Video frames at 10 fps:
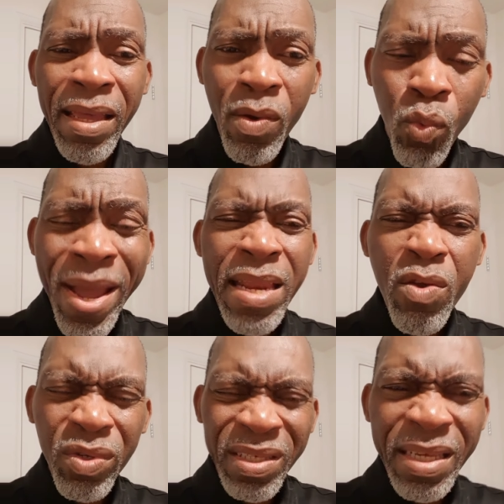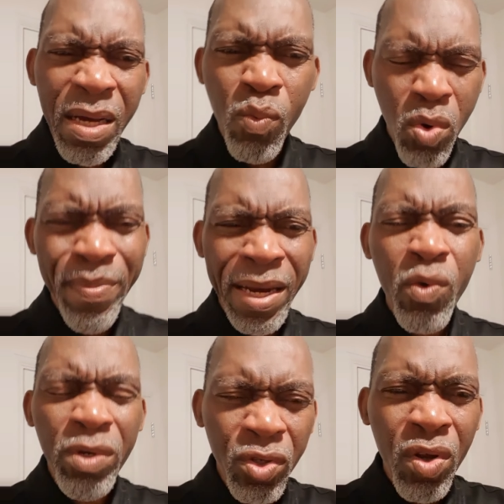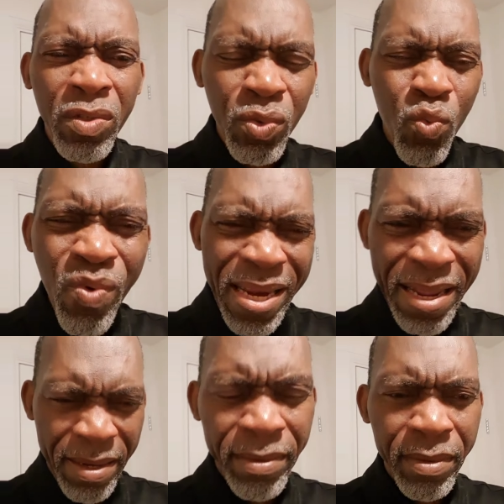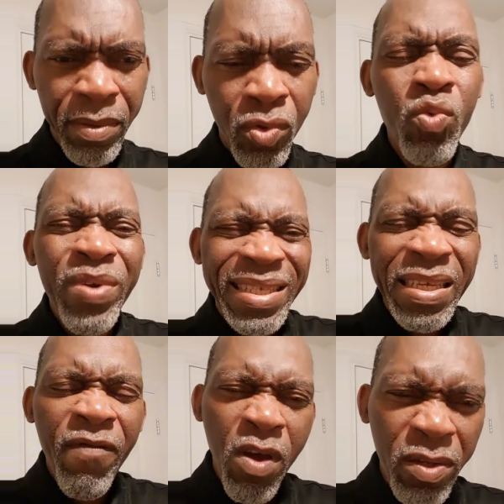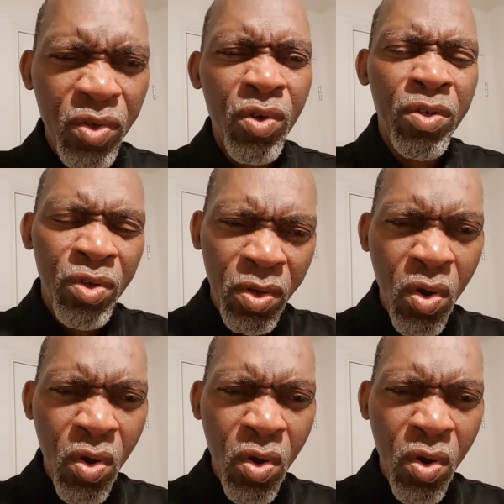When you see a woman who is not willing to receive your instruction,